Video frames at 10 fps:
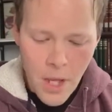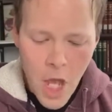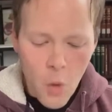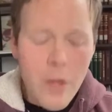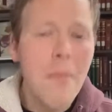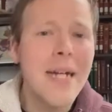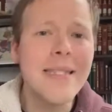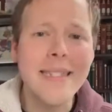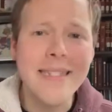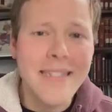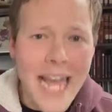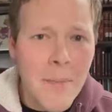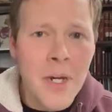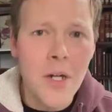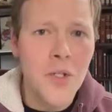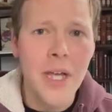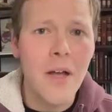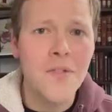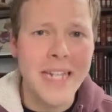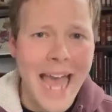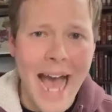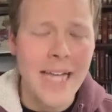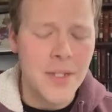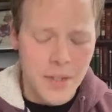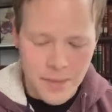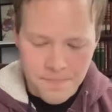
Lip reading: We must examine ourselves and ask,